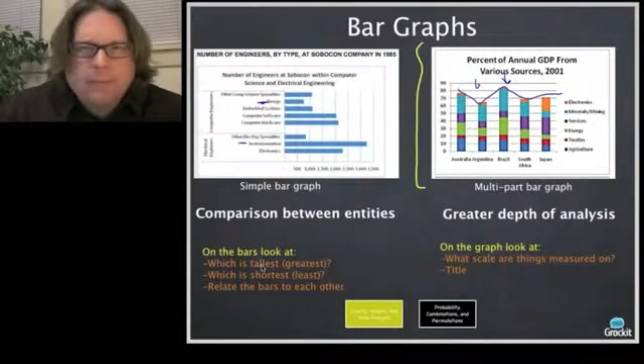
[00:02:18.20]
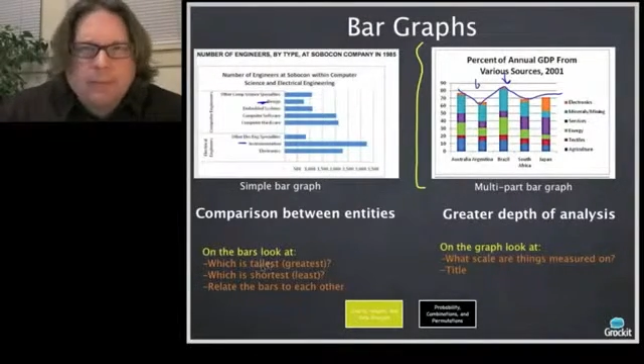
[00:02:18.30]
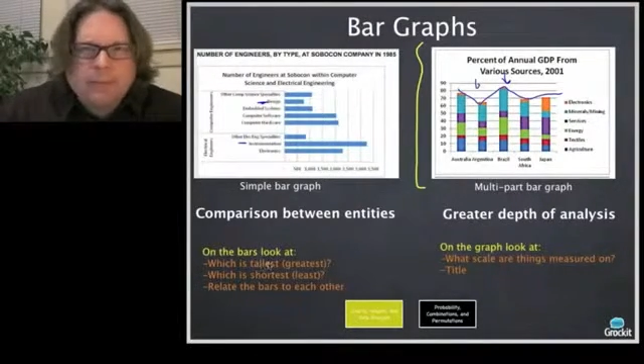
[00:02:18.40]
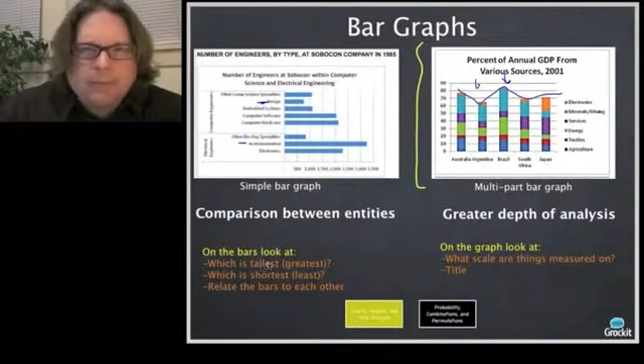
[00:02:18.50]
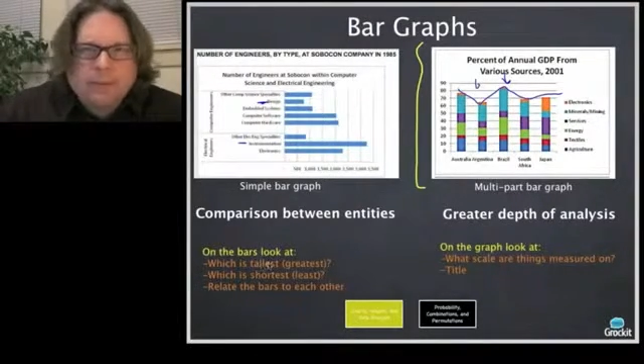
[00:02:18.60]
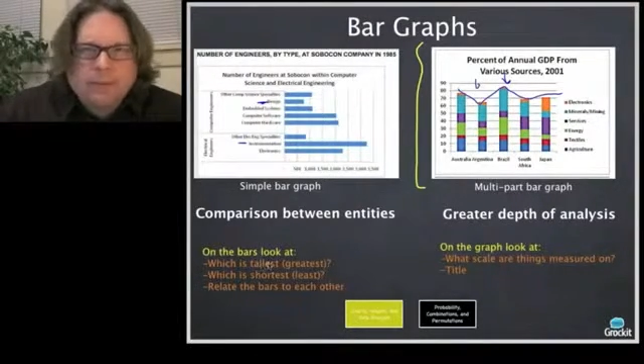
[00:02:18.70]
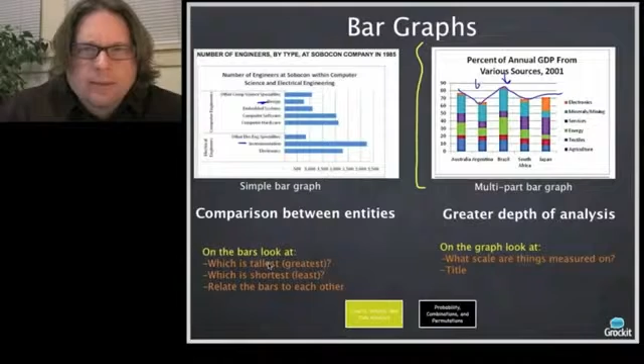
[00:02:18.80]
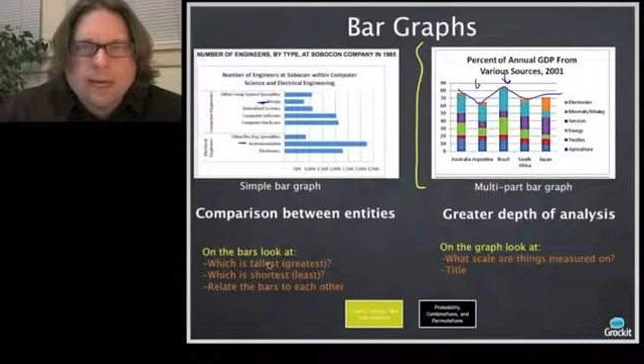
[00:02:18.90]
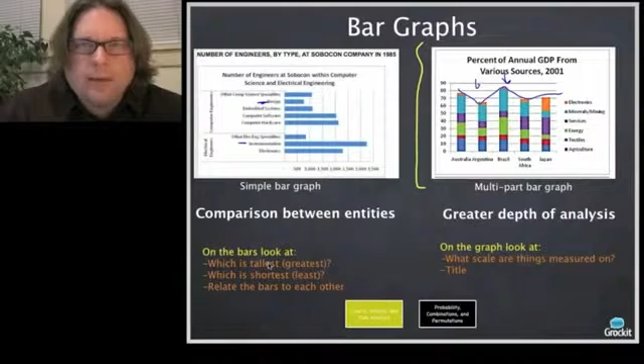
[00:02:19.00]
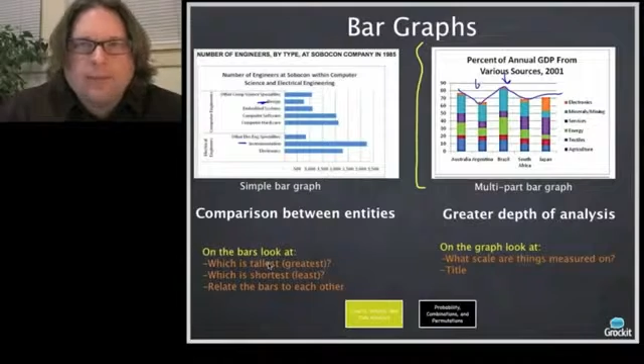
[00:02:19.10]
Maybe that
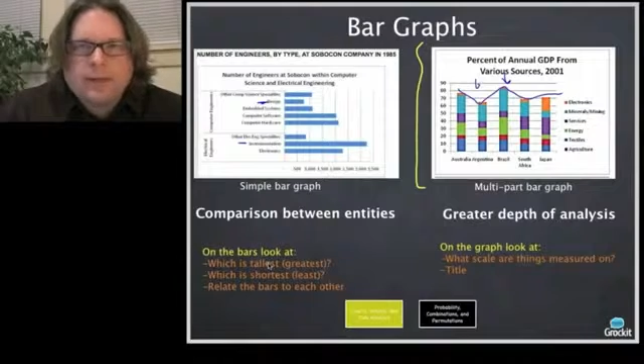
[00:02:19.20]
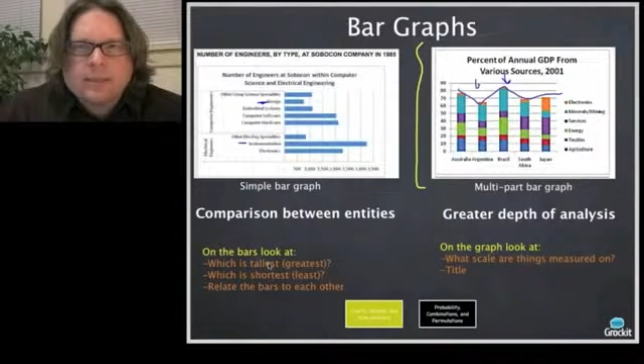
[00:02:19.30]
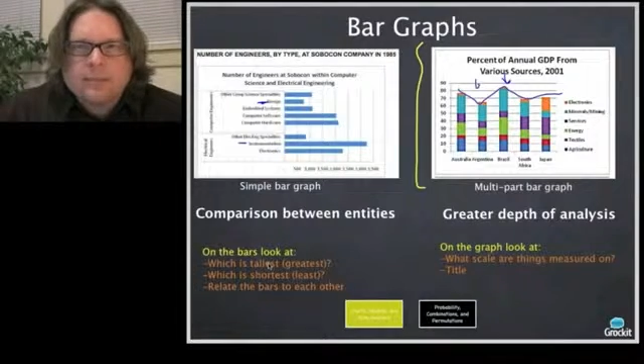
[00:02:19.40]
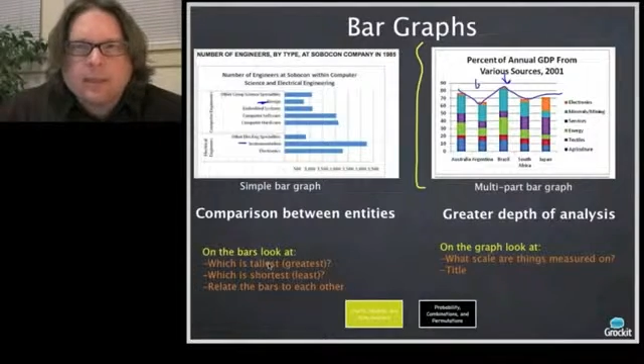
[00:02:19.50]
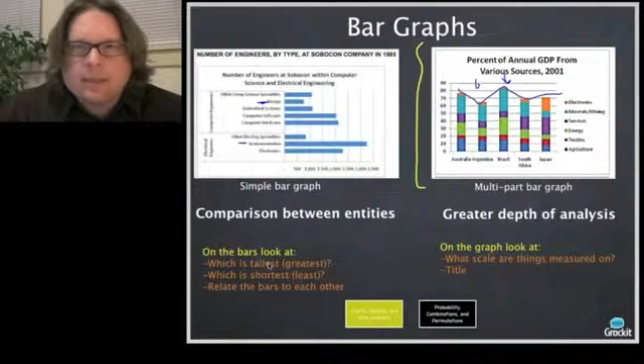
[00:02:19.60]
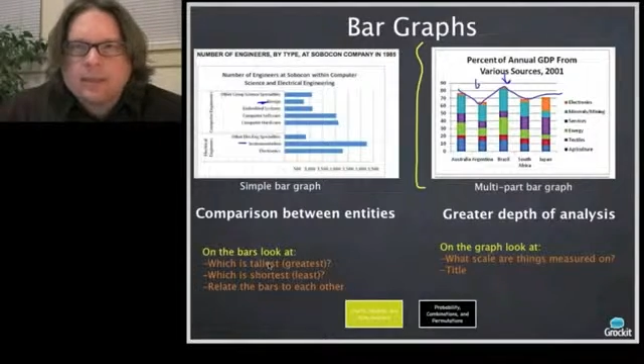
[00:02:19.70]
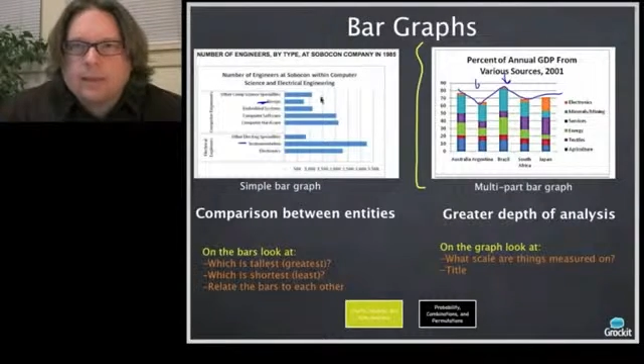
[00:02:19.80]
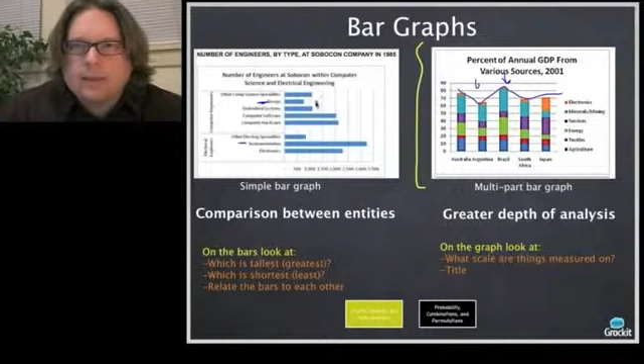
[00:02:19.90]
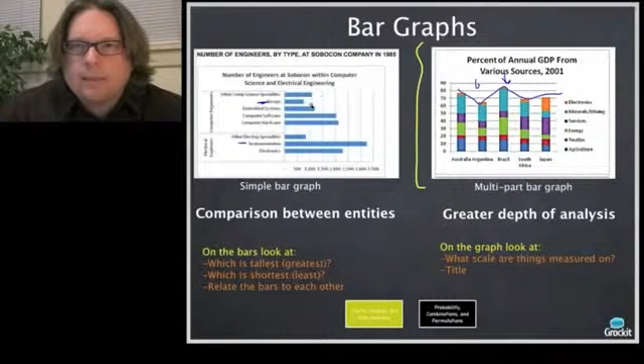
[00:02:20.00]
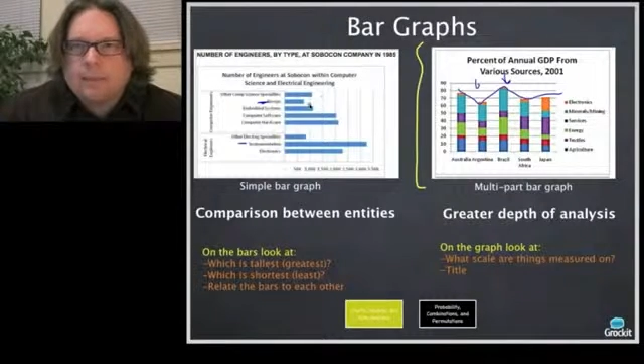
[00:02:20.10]
sounds obvious, but
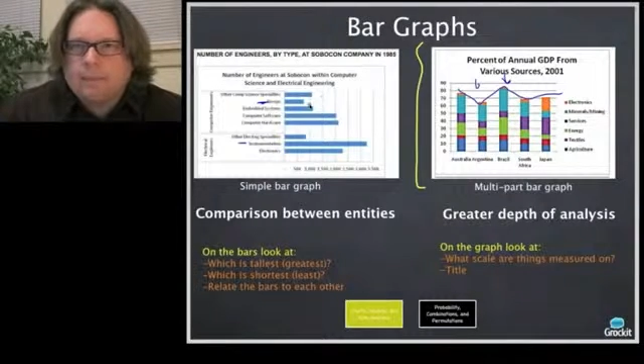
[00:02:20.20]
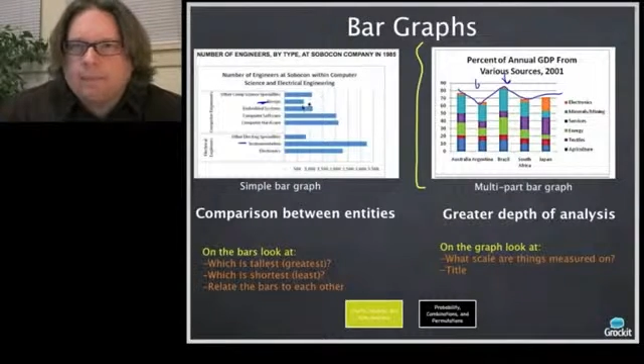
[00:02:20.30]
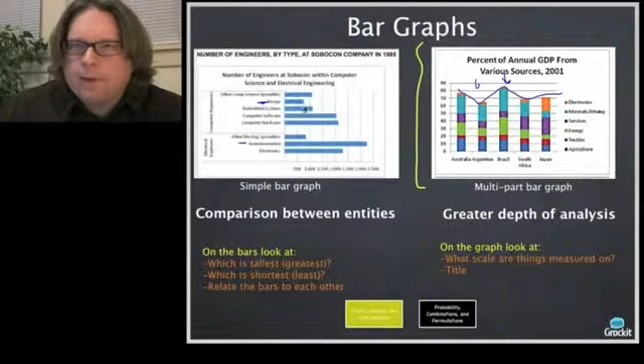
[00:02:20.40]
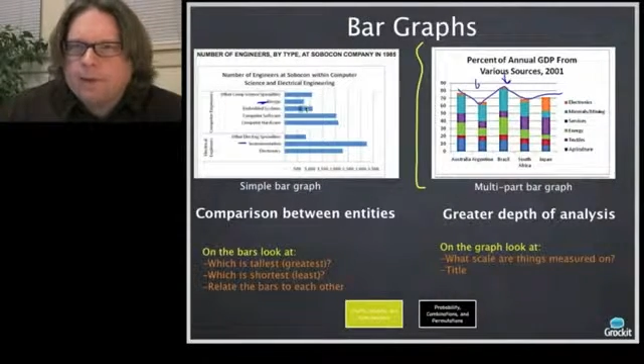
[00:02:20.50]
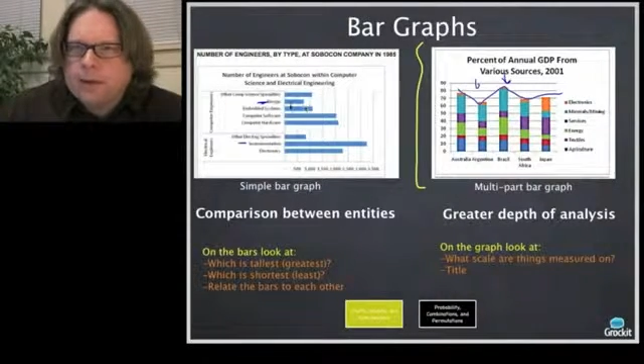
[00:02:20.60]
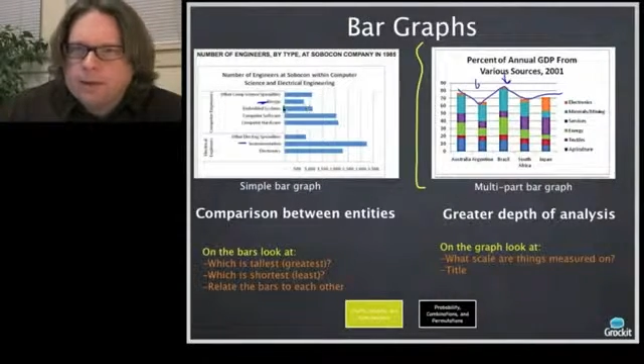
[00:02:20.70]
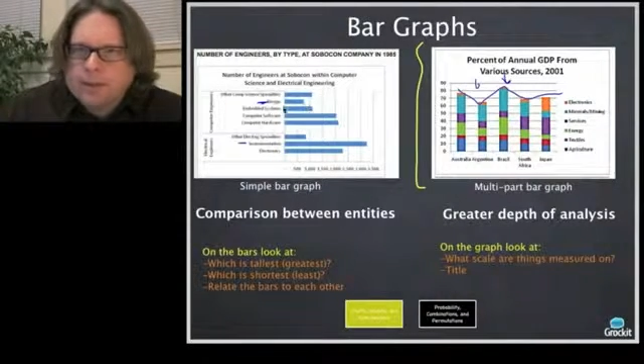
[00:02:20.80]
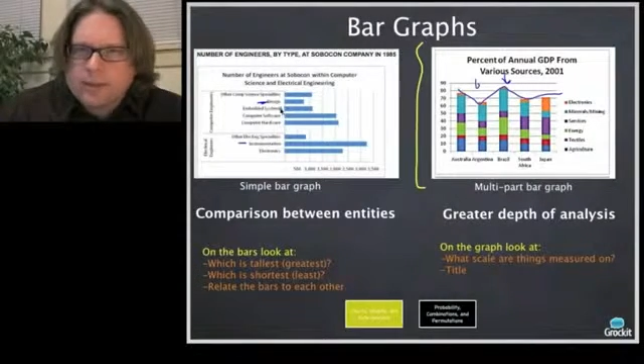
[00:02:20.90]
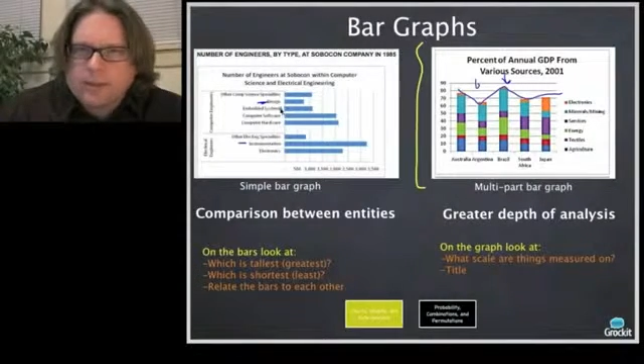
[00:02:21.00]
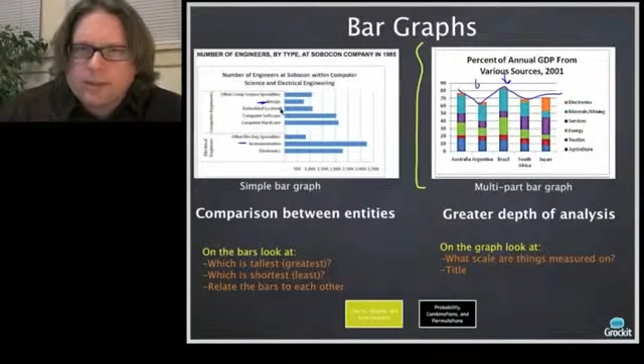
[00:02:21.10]
a lot of
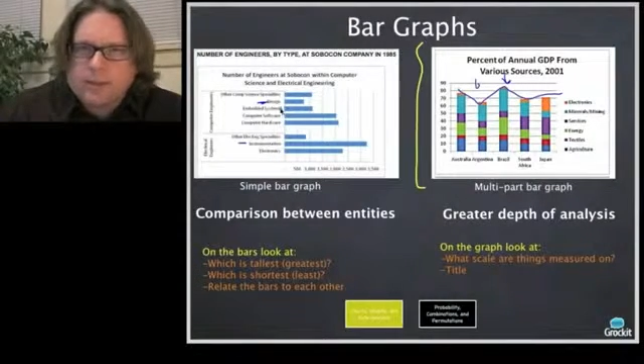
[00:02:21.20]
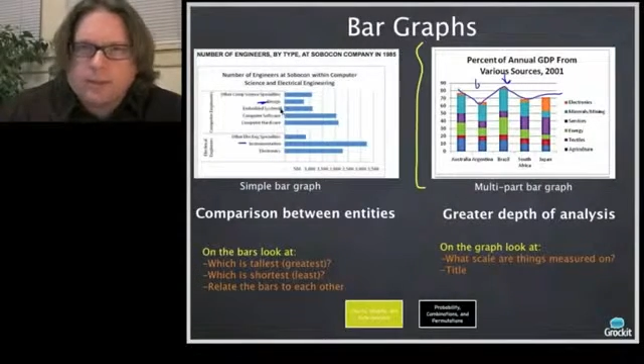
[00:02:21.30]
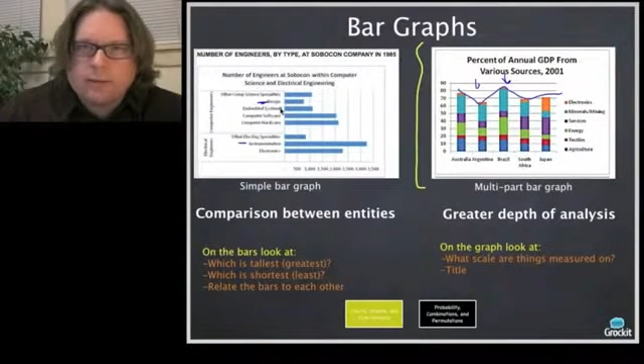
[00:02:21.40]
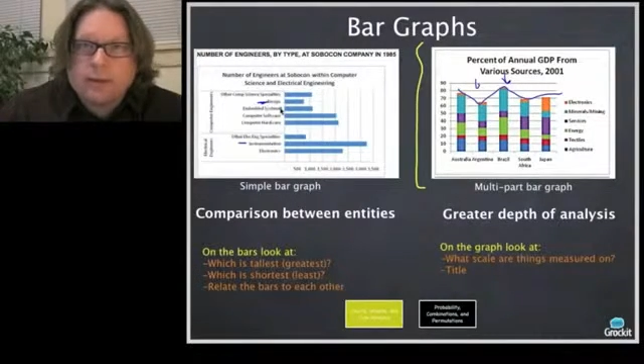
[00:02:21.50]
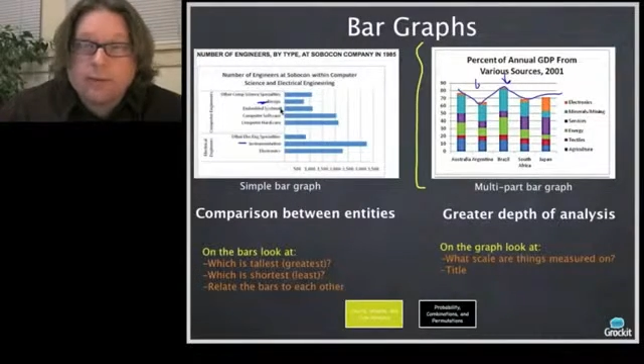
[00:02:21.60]
questions,